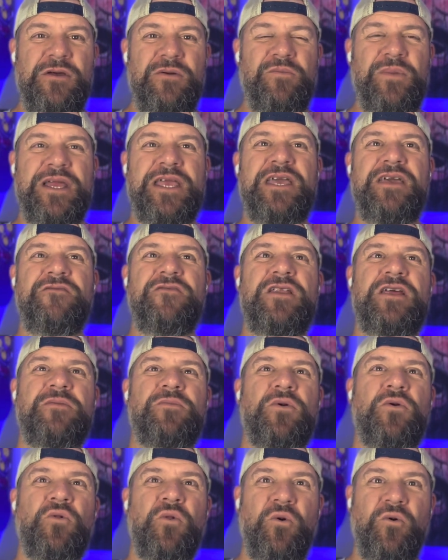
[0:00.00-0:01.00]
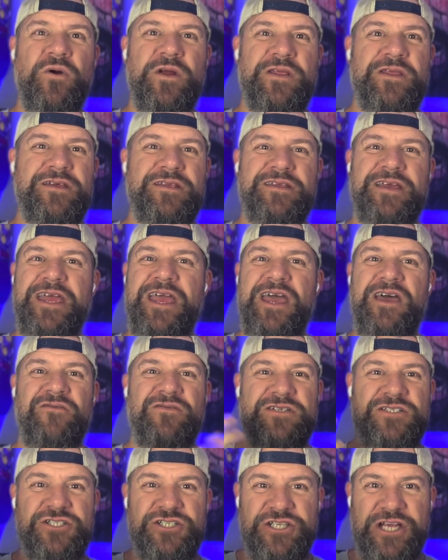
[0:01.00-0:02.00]
but giving Him glory? The
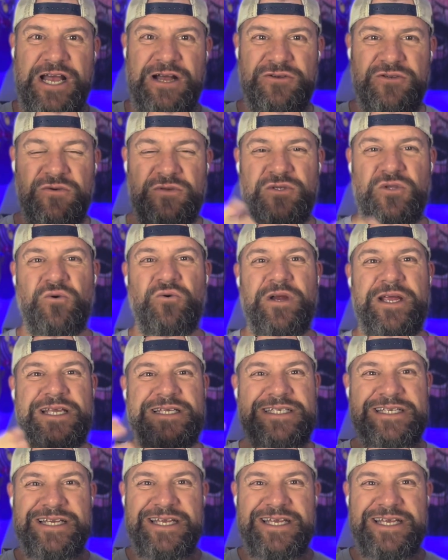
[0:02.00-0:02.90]
heavens shout to His glory.